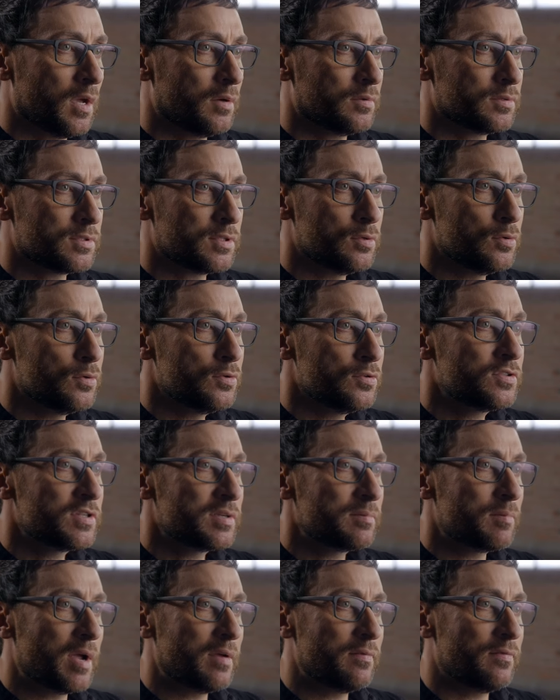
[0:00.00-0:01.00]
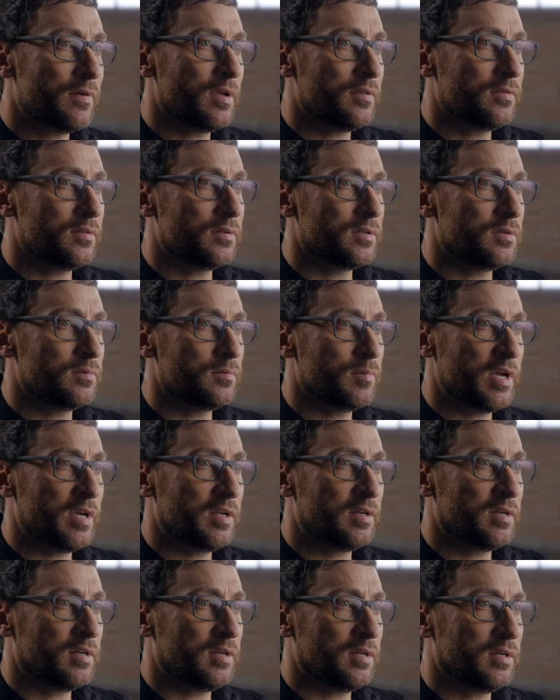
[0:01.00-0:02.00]
I was losing my faith in
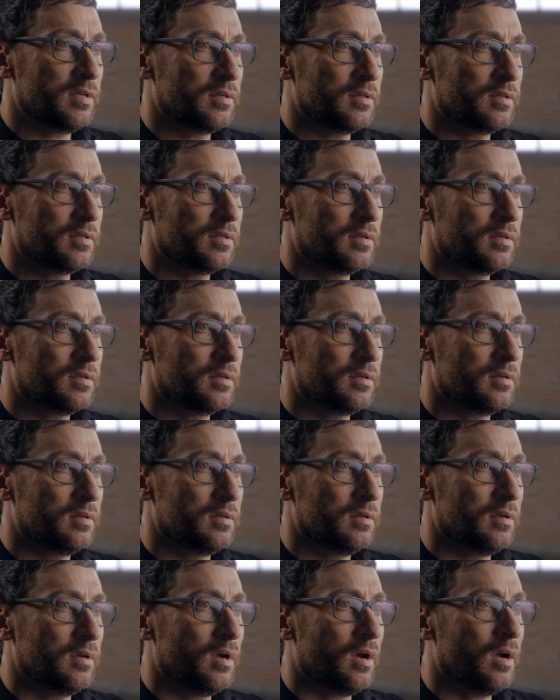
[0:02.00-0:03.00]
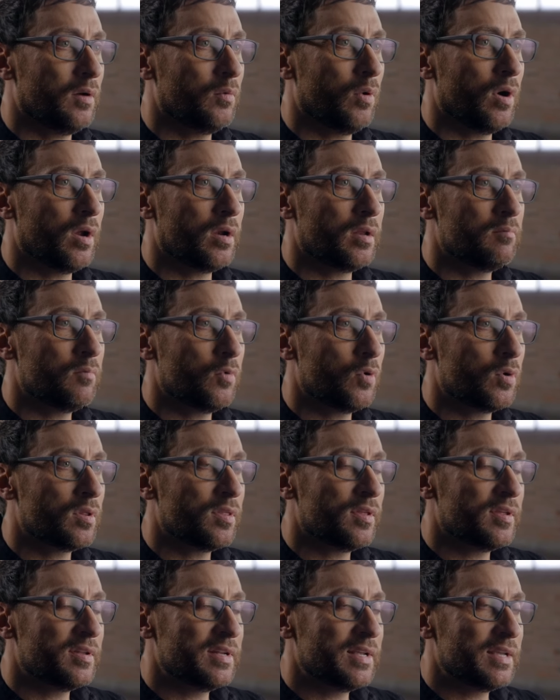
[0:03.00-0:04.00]
humanity. I wanted more
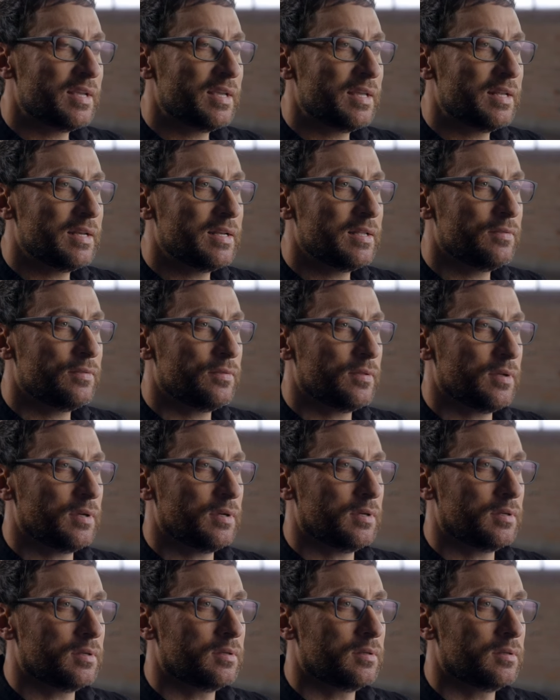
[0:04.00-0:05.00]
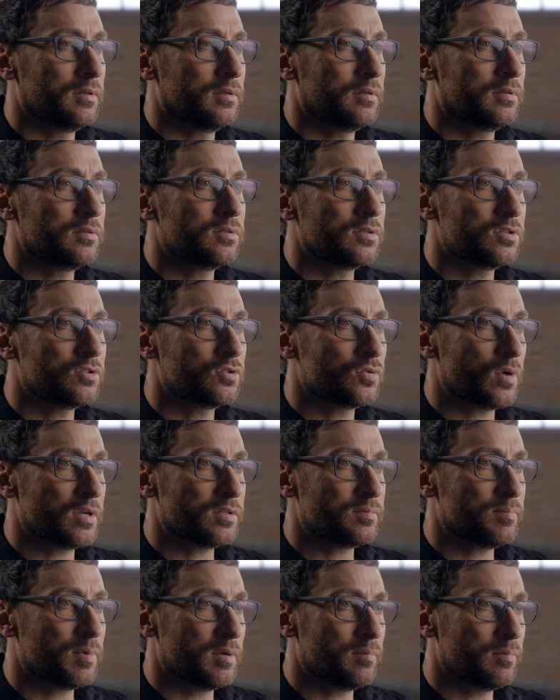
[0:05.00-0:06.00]
than anything to
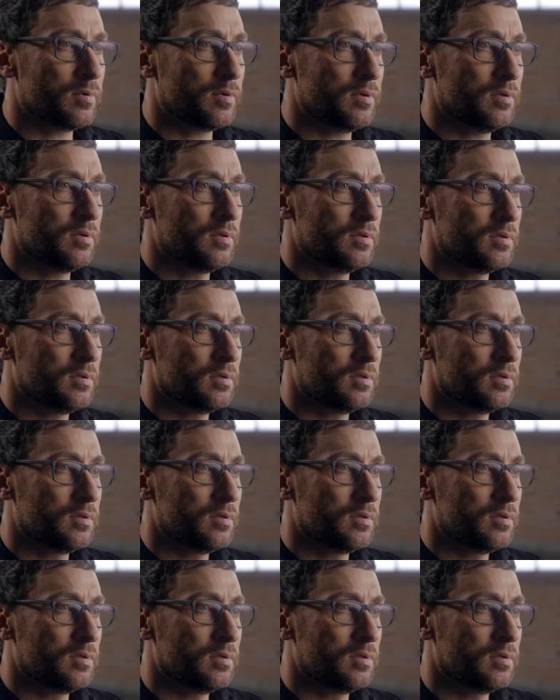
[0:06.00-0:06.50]
trust people.